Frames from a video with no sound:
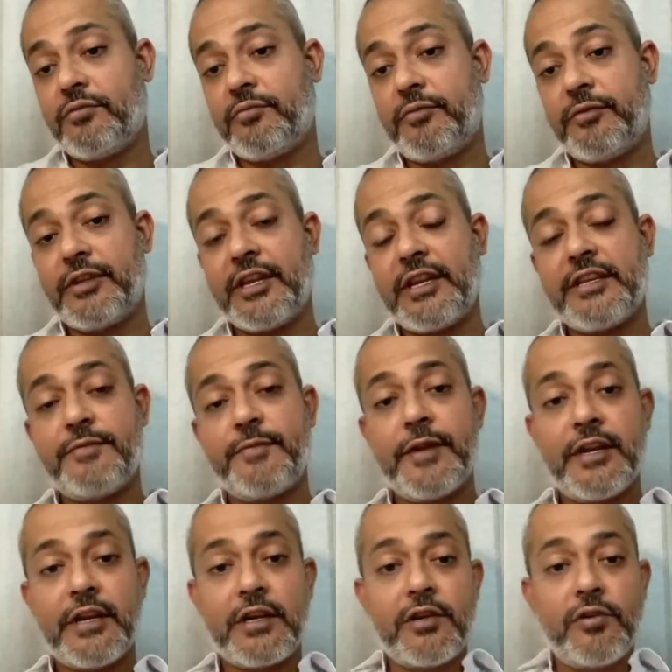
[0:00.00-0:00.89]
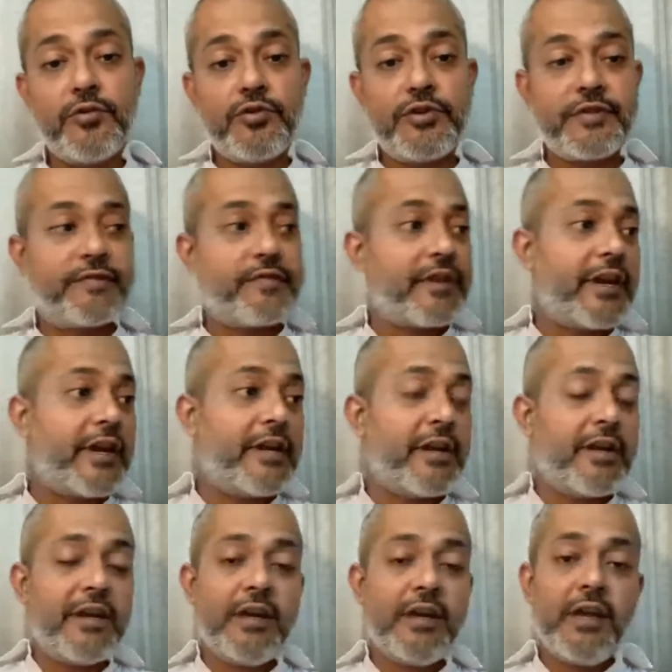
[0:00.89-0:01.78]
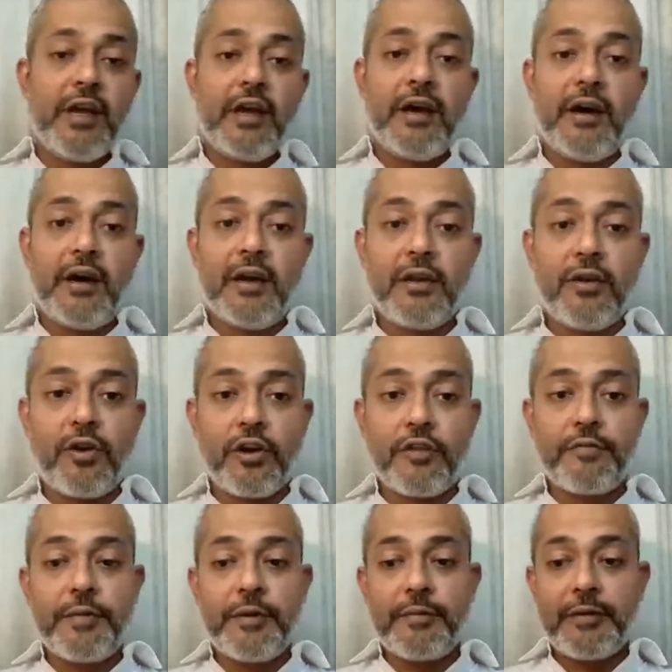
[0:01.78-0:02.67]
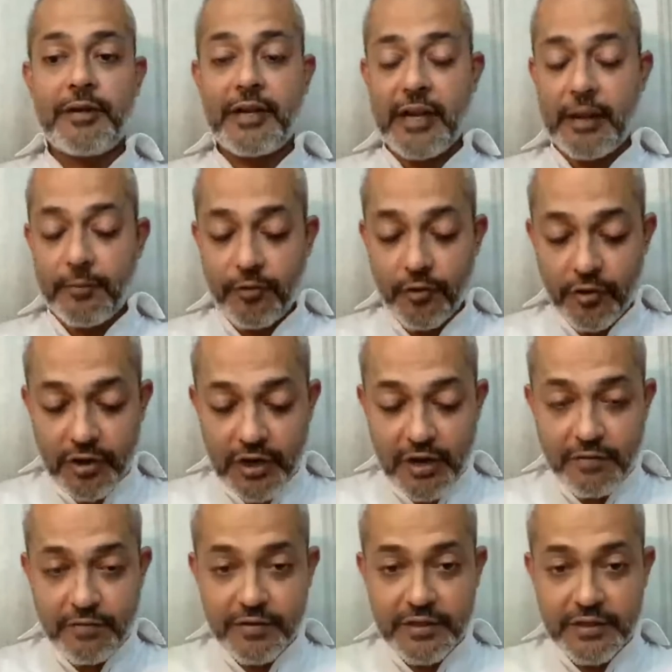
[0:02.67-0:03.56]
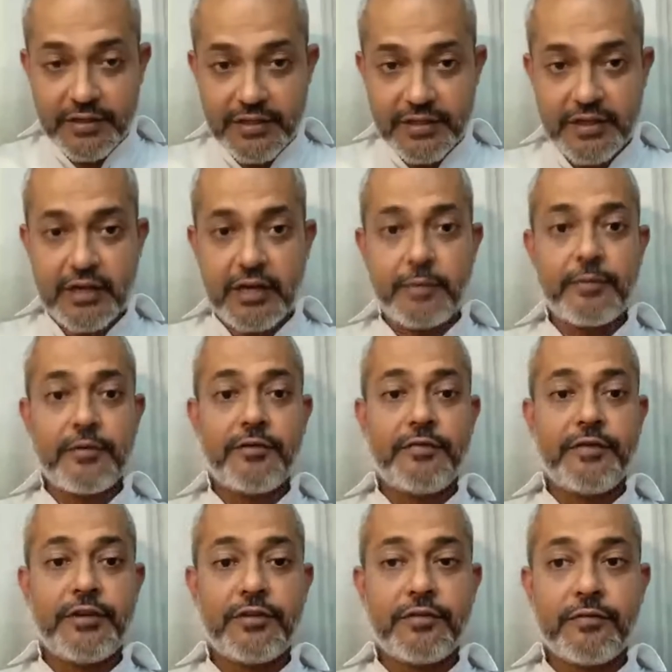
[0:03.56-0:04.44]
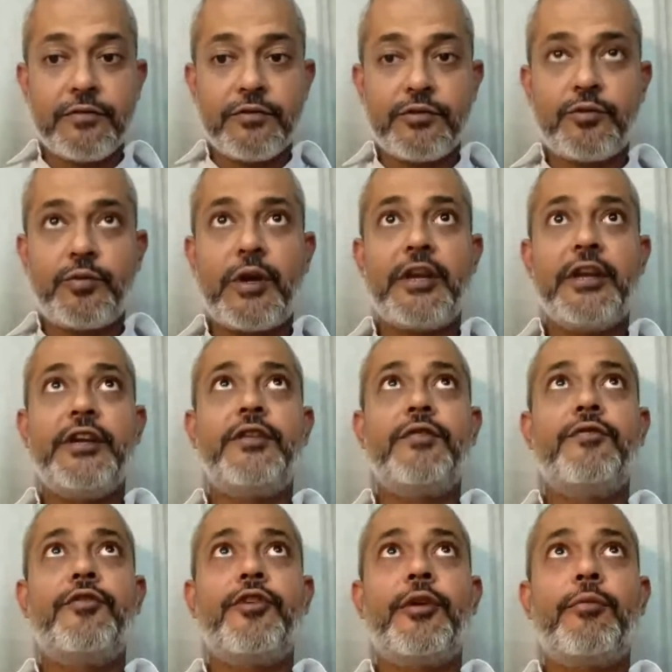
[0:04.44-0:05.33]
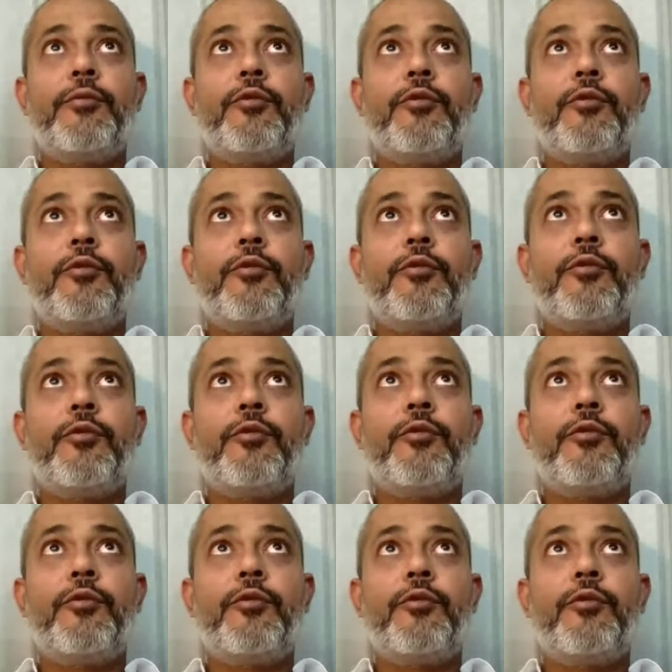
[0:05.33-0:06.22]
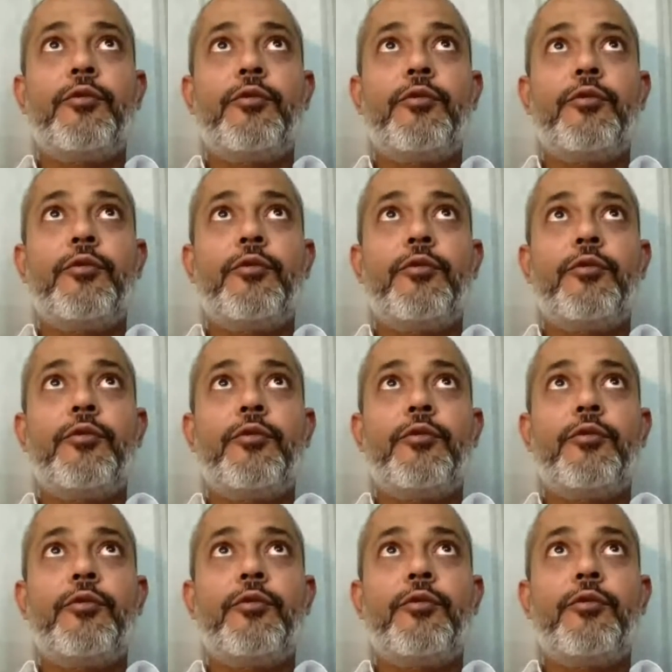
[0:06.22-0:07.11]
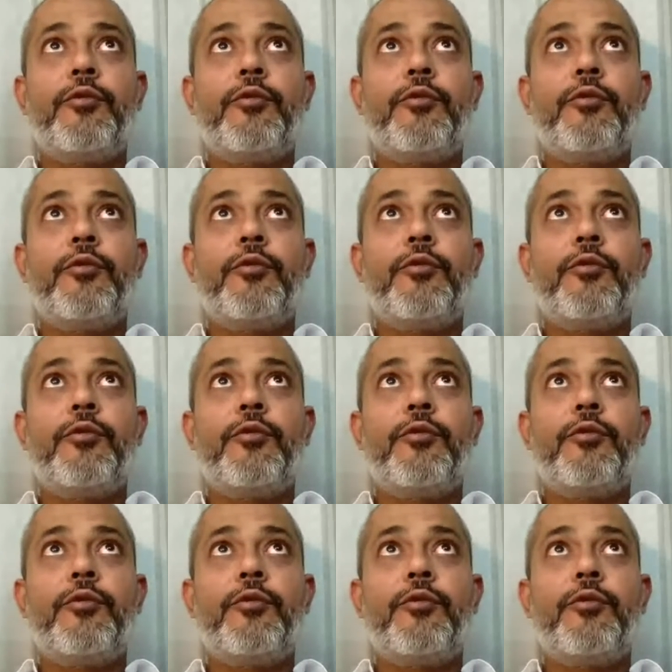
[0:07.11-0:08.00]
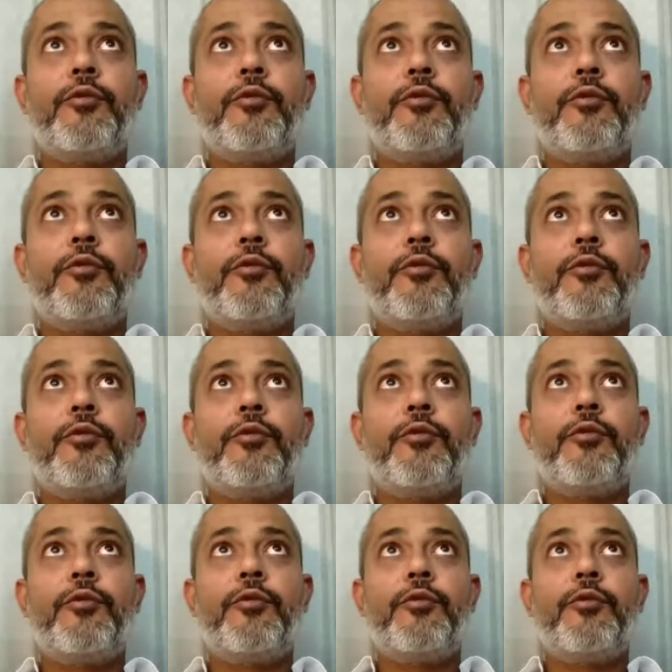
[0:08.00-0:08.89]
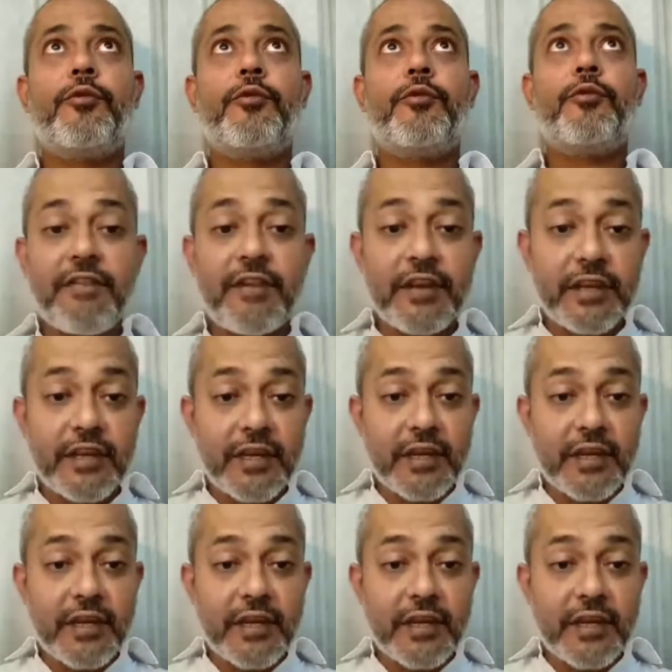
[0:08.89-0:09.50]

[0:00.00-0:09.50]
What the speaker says: There has been a collusive threat. A lot of people, and I'm going to cover this in a couple of interviews. One interview I'm doing with a gentleman who's written a beautiful book about 1967,